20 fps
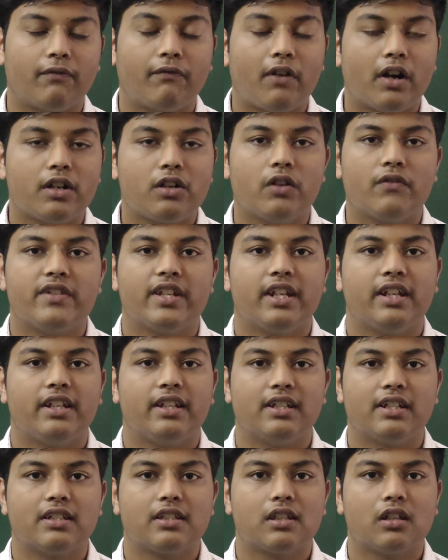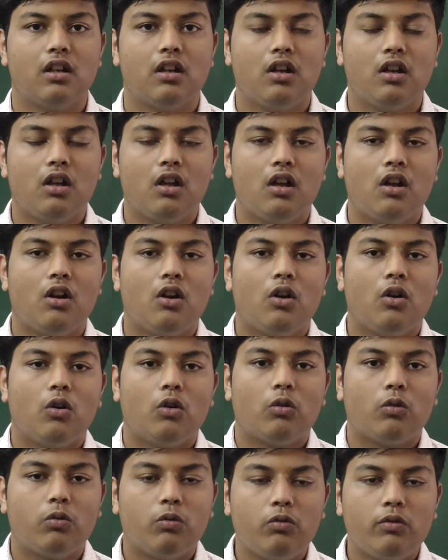the father of genetics,
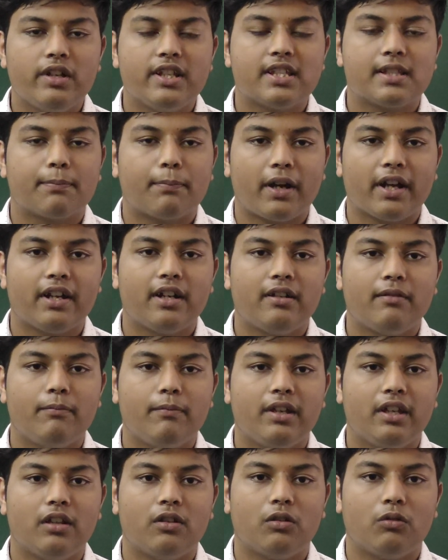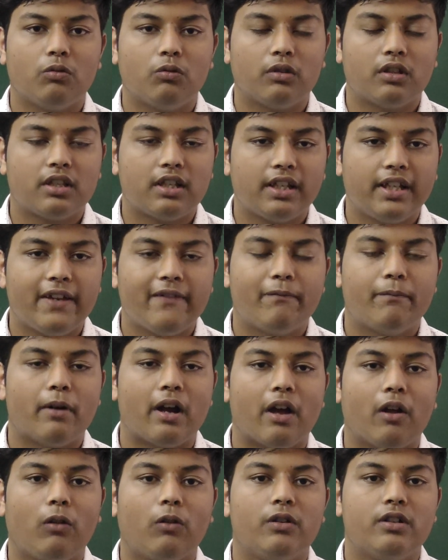who inspired me to give
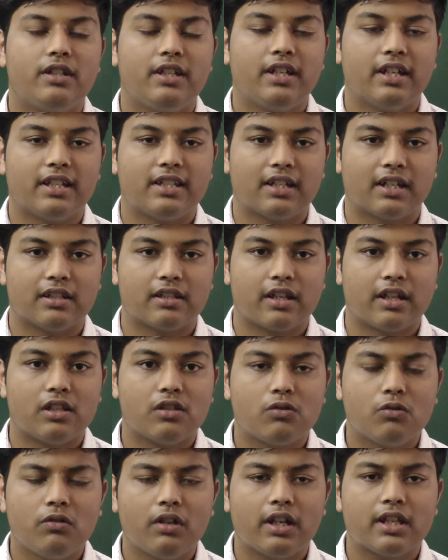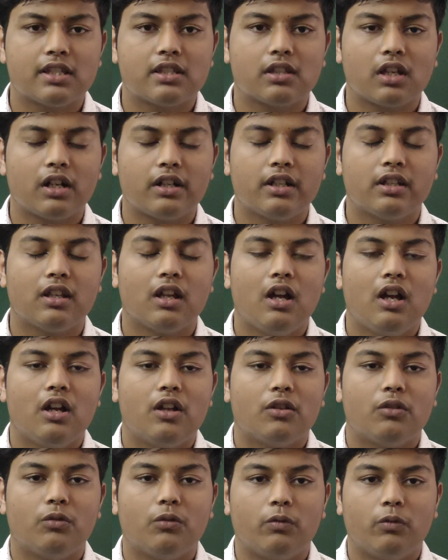biology a chance. And soon I started
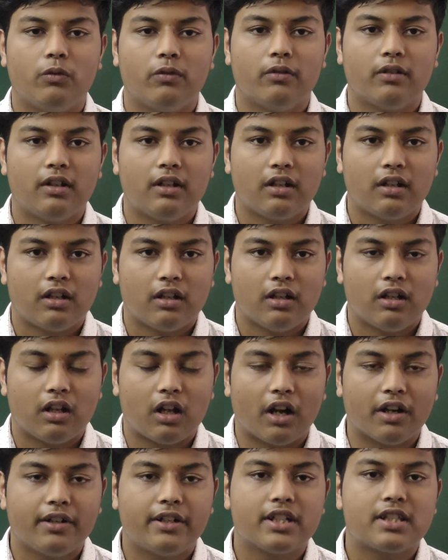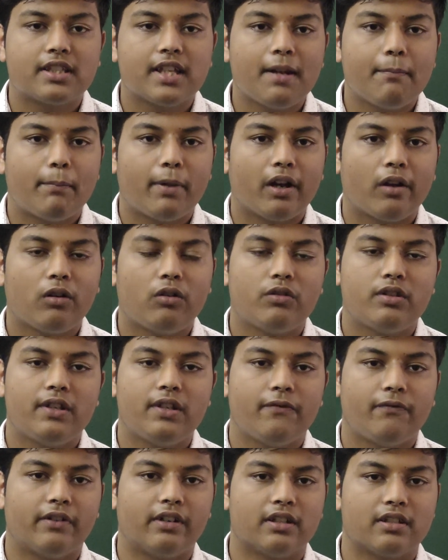to understand biology
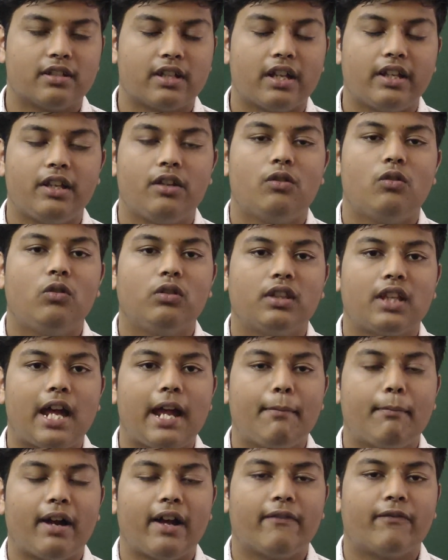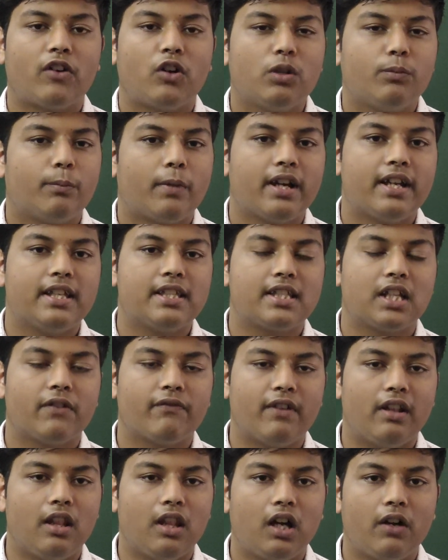first, and in no time, I found
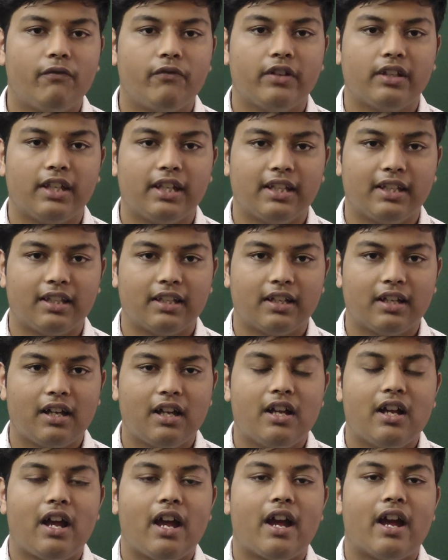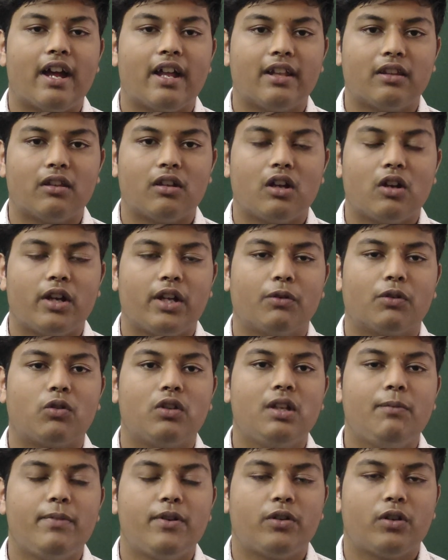myself in love with it. And it was
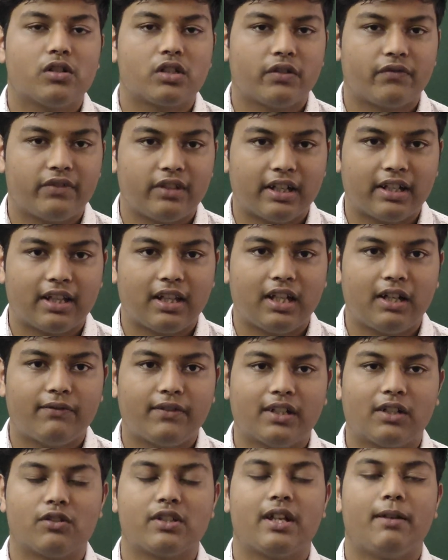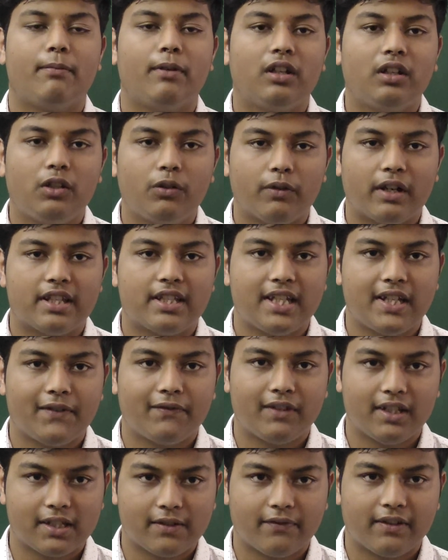only because of that love that I was able to
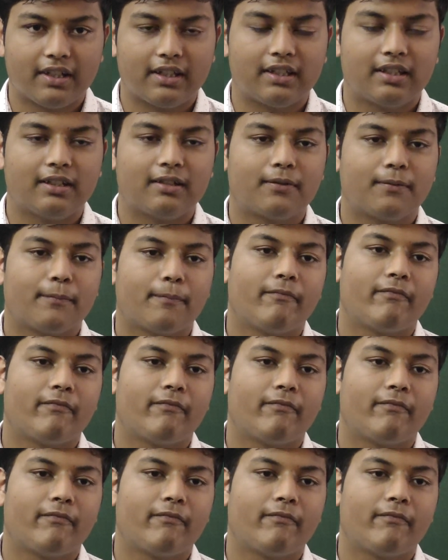achieve this fate.